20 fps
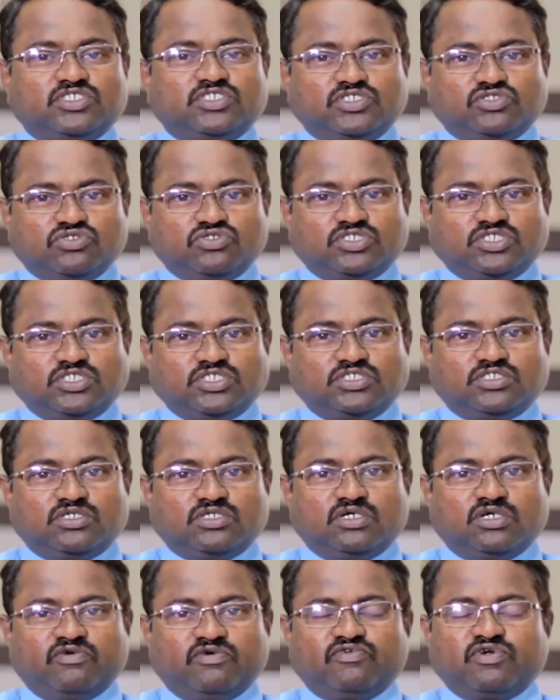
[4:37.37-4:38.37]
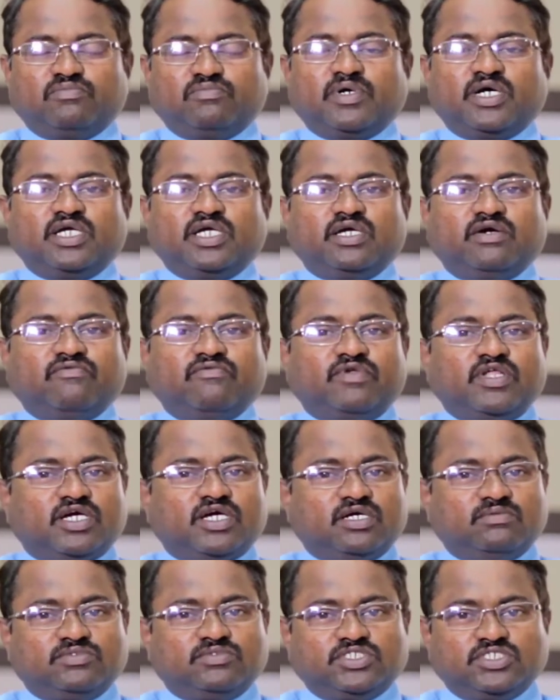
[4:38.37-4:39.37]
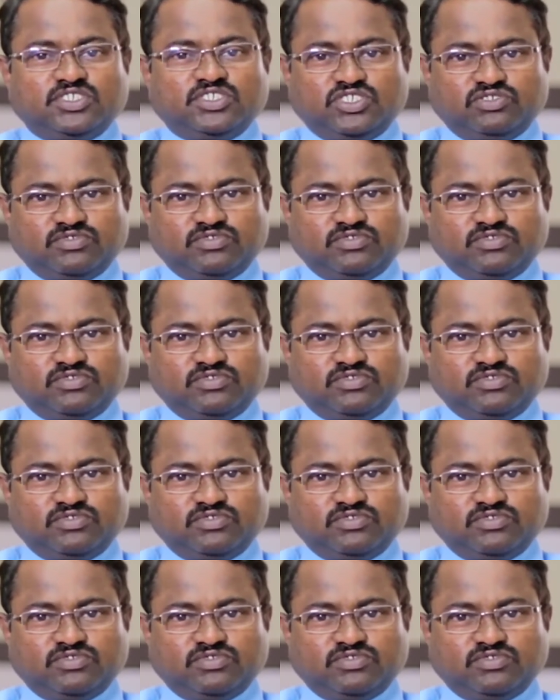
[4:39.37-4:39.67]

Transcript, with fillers: our institution offered by Vinayaka Mission